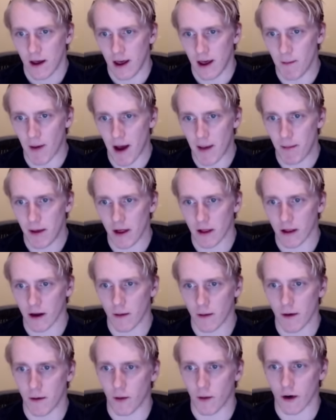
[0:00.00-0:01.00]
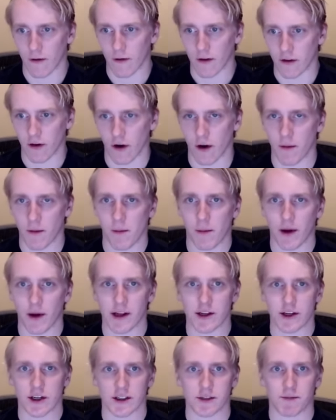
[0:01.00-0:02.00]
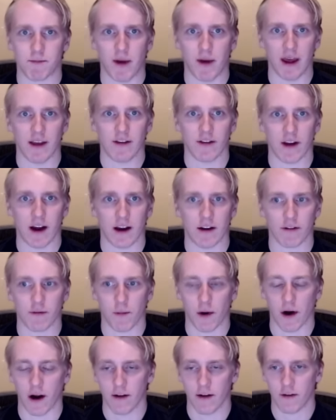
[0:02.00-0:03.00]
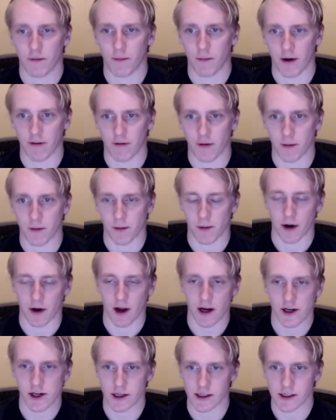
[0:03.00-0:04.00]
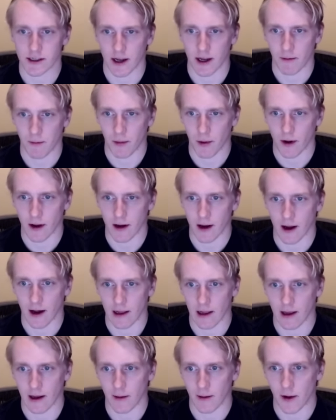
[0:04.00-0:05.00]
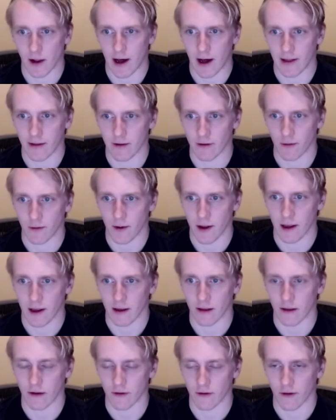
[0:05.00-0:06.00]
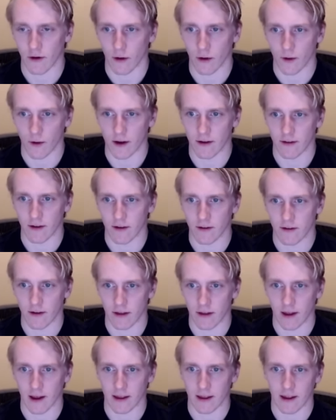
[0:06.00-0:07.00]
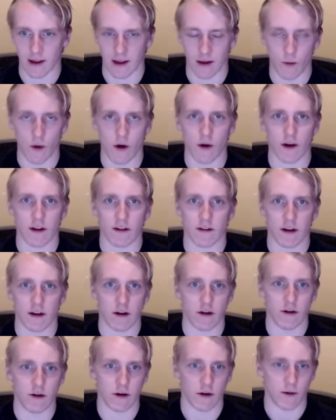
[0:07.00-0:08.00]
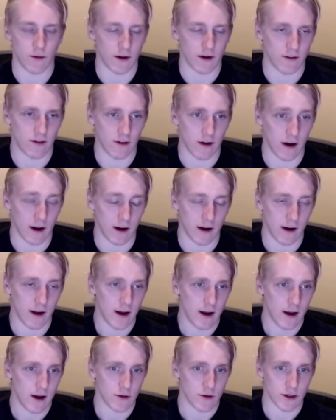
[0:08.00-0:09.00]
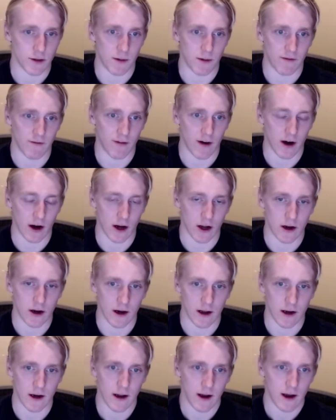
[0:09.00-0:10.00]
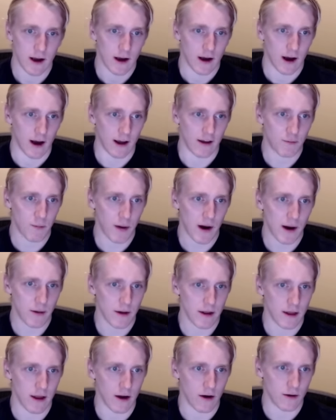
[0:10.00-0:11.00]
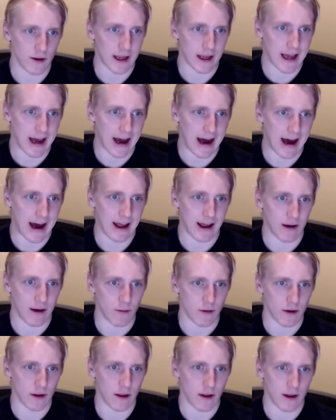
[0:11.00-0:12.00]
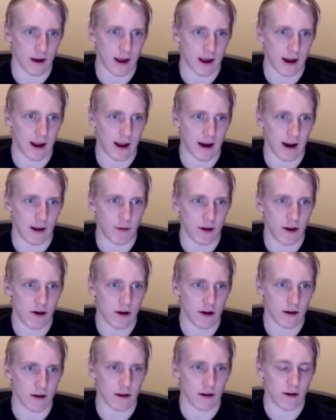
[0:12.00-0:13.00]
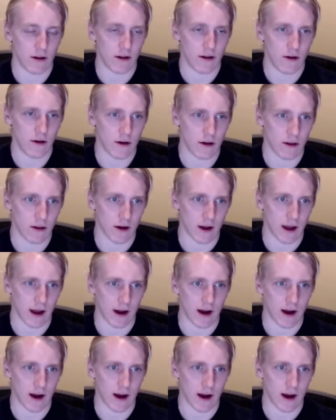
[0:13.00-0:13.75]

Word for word: he might be a little bit more of a tournament play just based on his price, but from a production standpoint, I like him a lot this week, and there's no reason to think that he won't continue doing what he's done, which has been very good. Uh, he's probably the only guy I'm really looking at. I mean, you could you could look